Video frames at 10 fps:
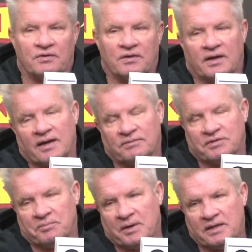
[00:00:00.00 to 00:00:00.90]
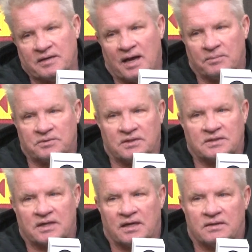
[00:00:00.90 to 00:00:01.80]
like I've said many times
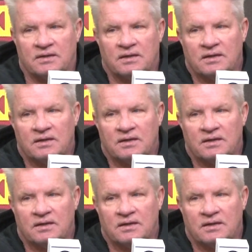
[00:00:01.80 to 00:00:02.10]
since then,